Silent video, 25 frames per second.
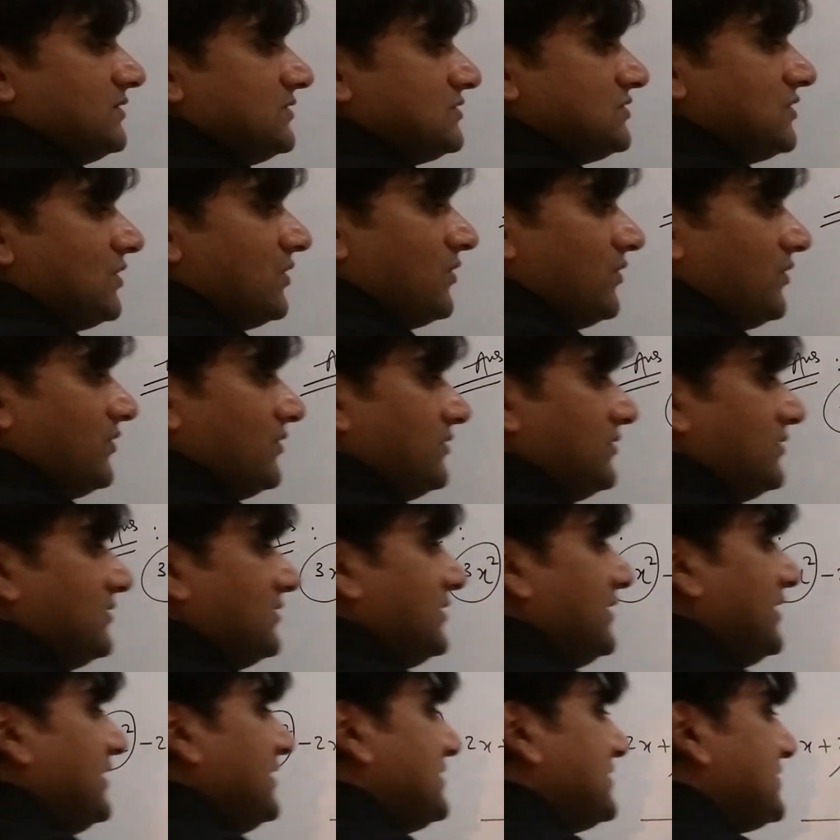
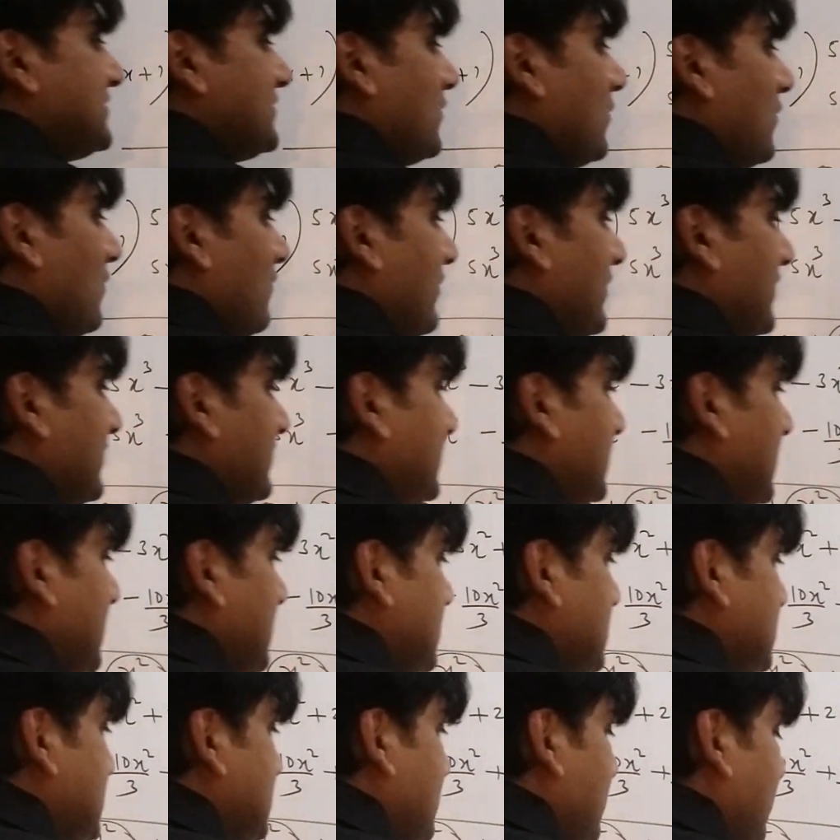So this over
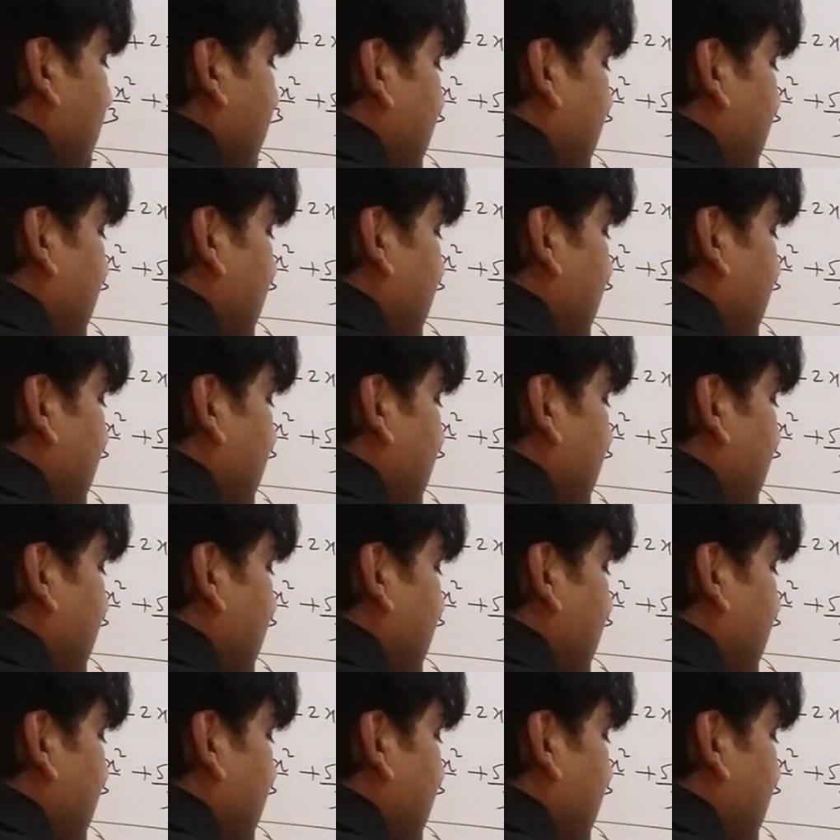this,